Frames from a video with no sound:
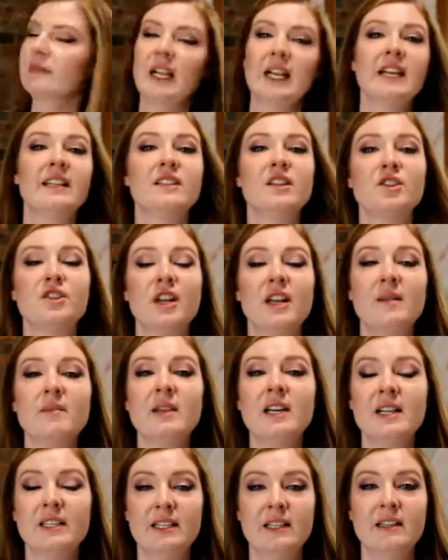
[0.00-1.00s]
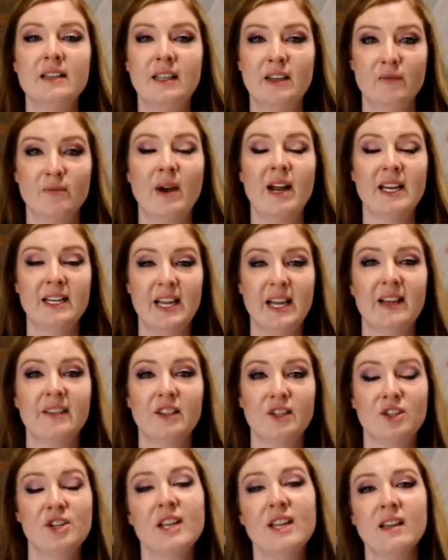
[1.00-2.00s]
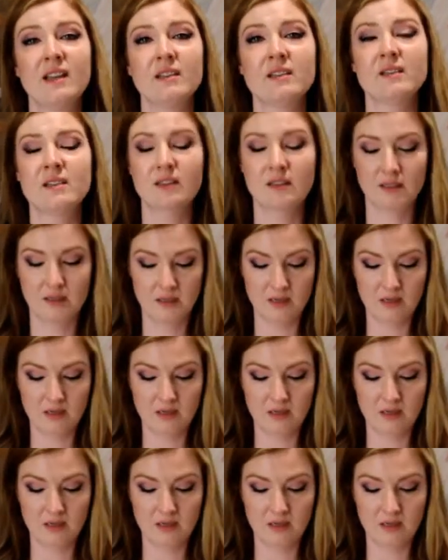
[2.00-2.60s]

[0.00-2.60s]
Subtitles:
It's a shame that I didn't give my dad the chance.